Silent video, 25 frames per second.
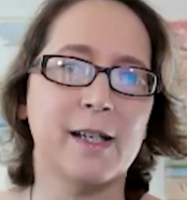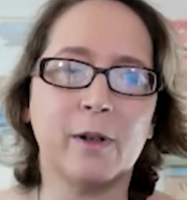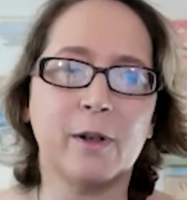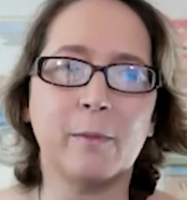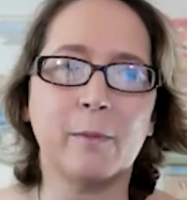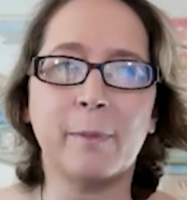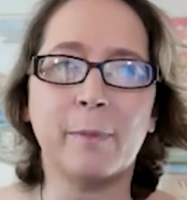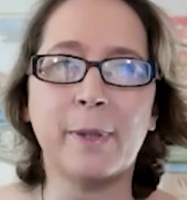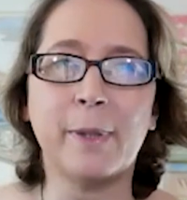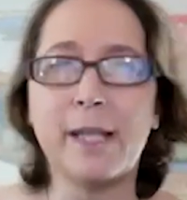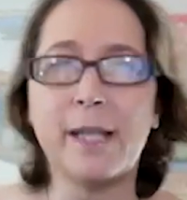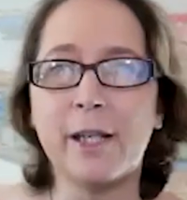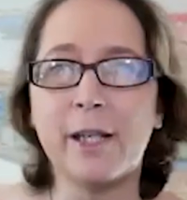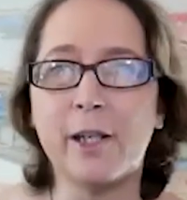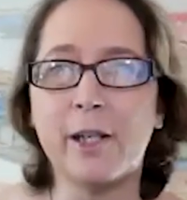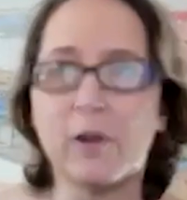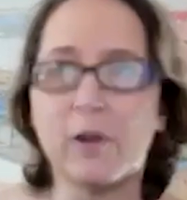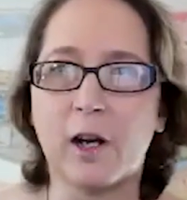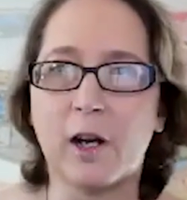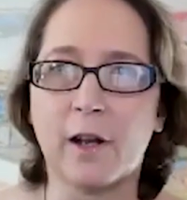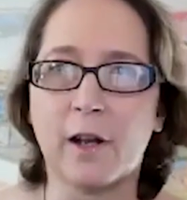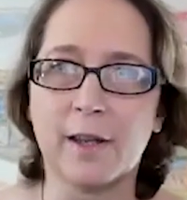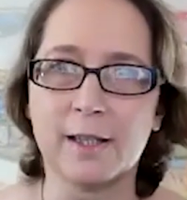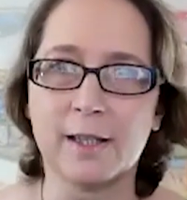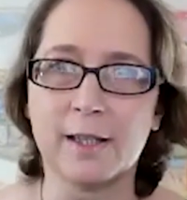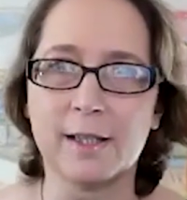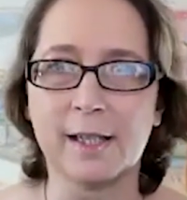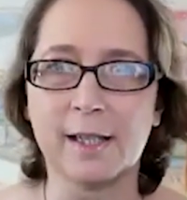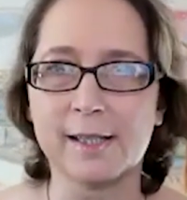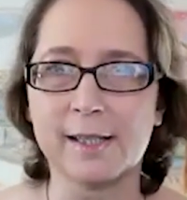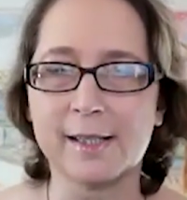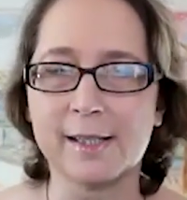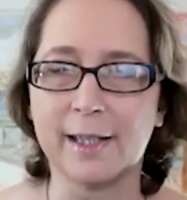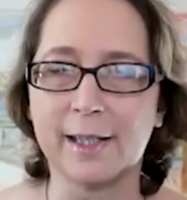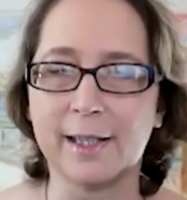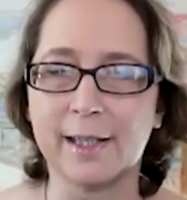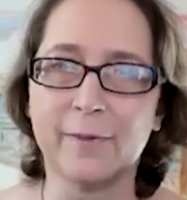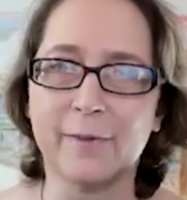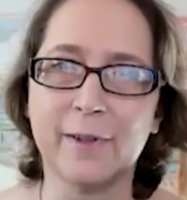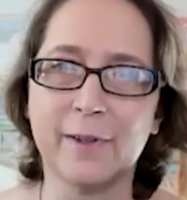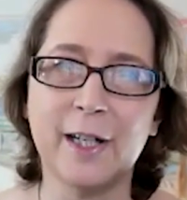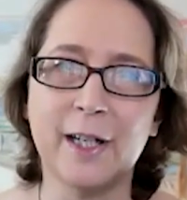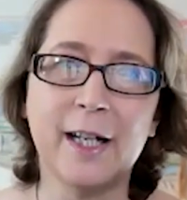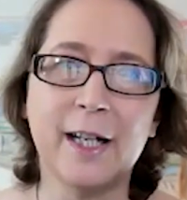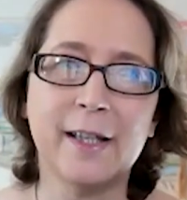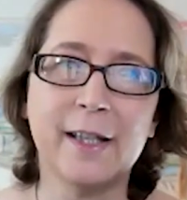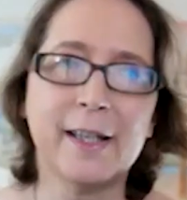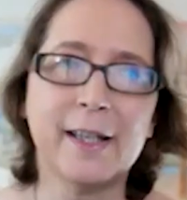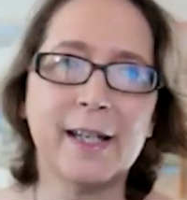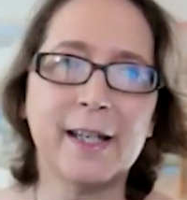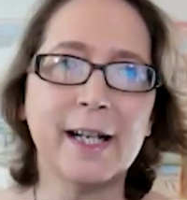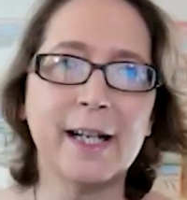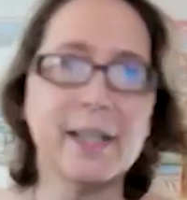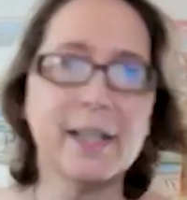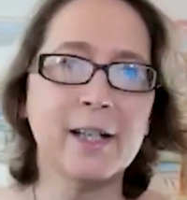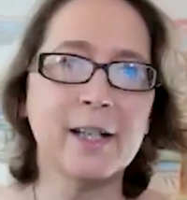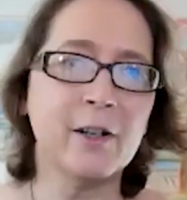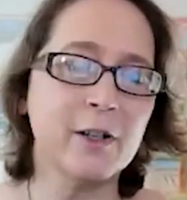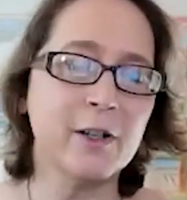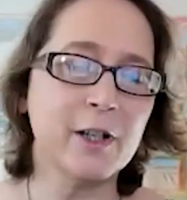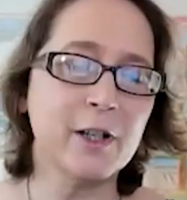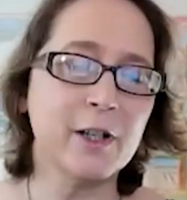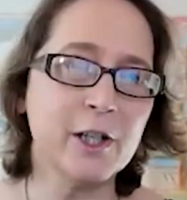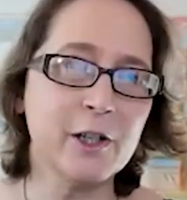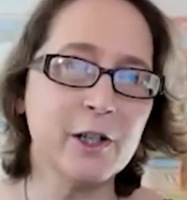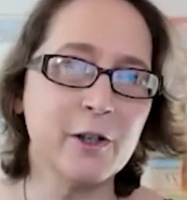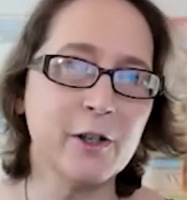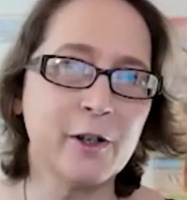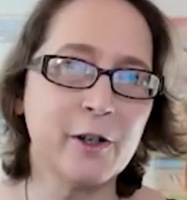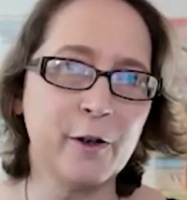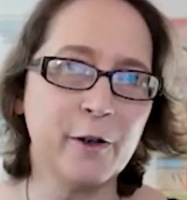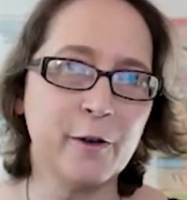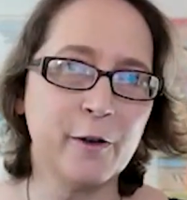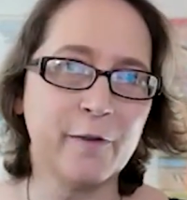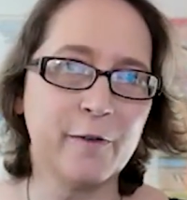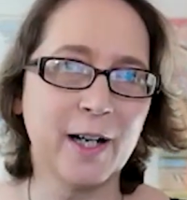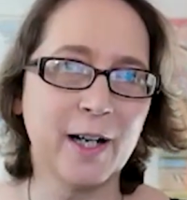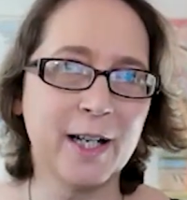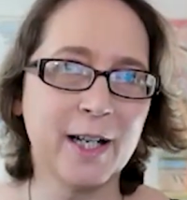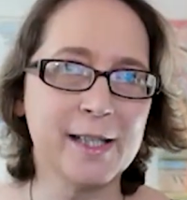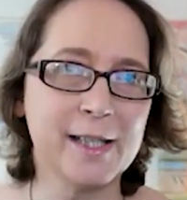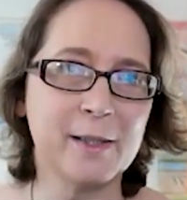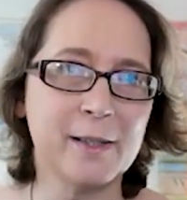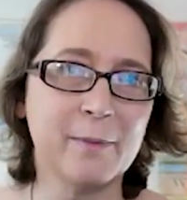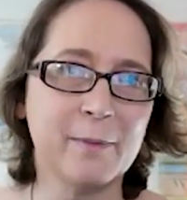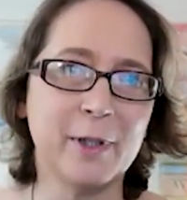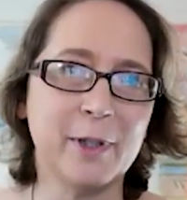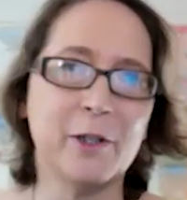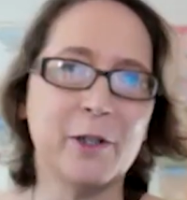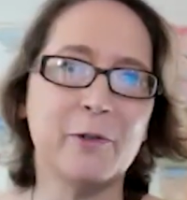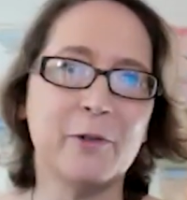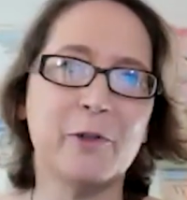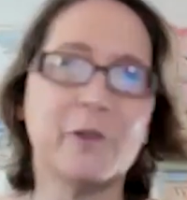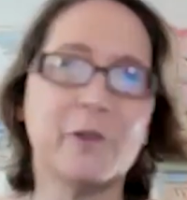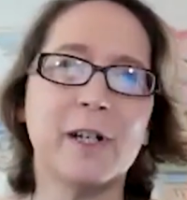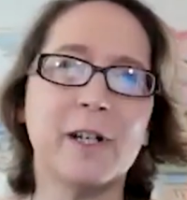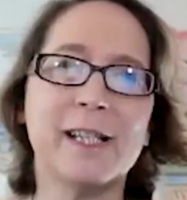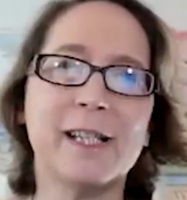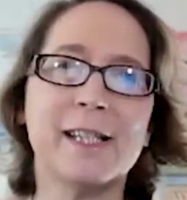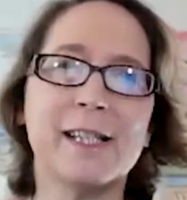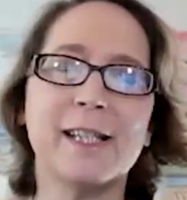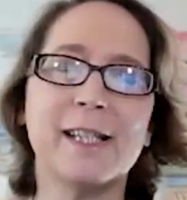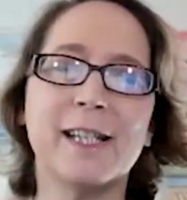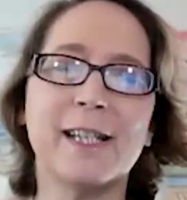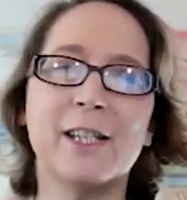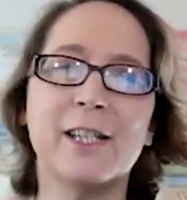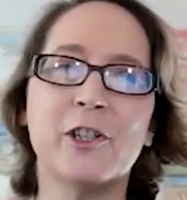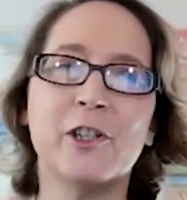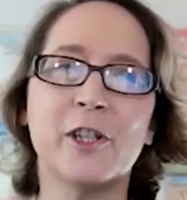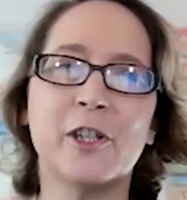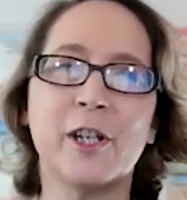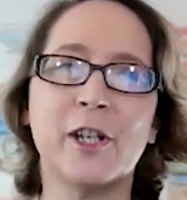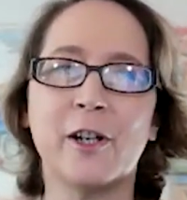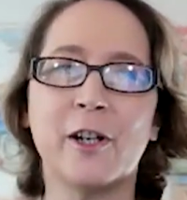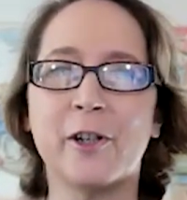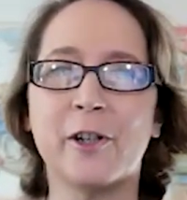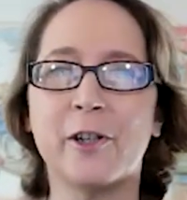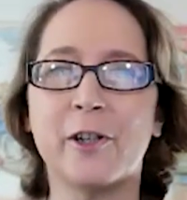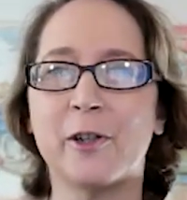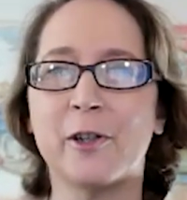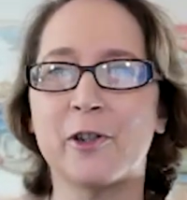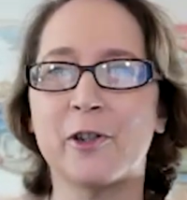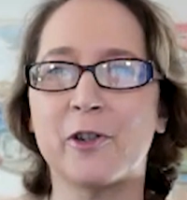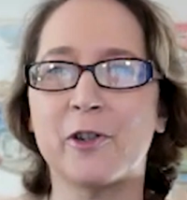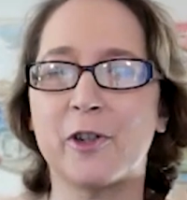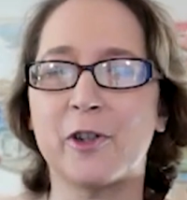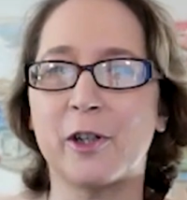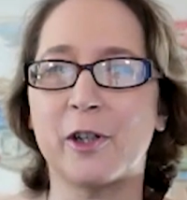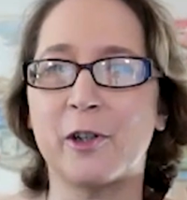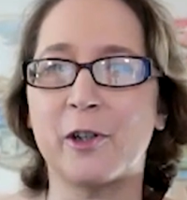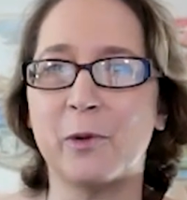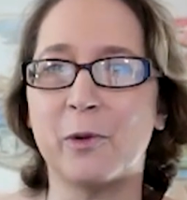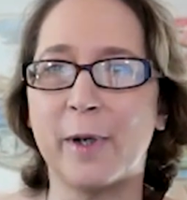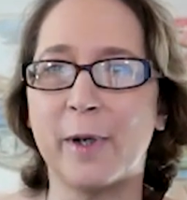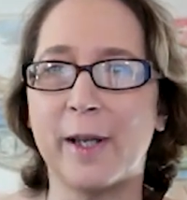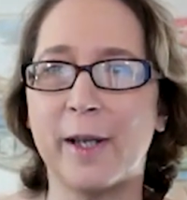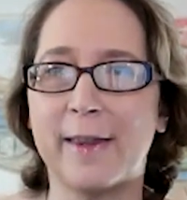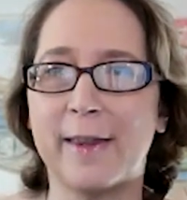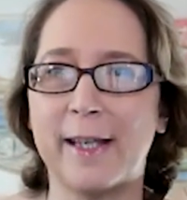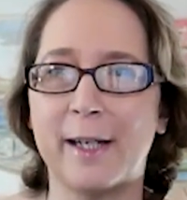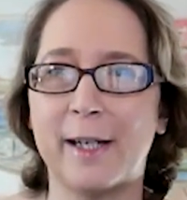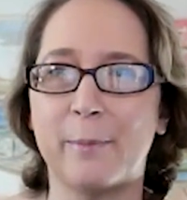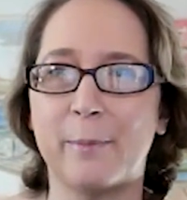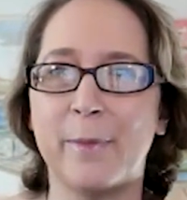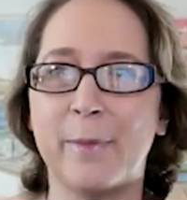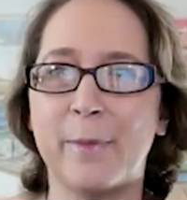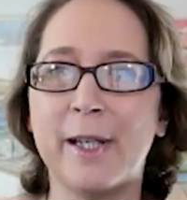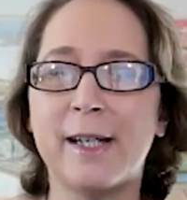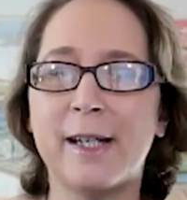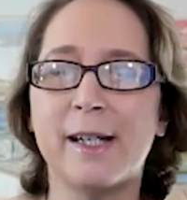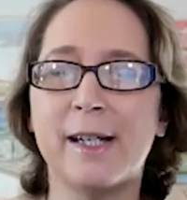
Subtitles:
being your authentic self, then I encourage you to go find somebody you trust and share your struggle with them,